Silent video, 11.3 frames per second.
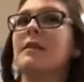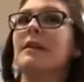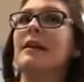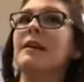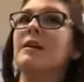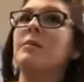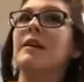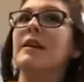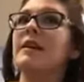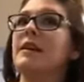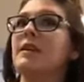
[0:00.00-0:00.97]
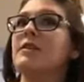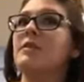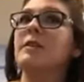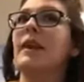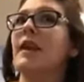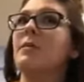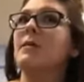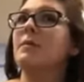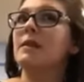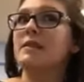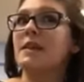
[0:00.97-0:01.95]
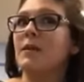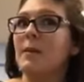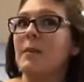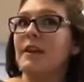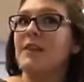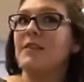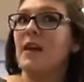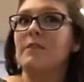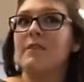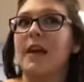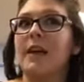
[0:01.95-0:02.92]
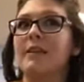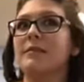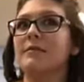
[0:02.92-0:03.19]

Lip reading: He could be in here doing hair with me too. I bet he'd love that.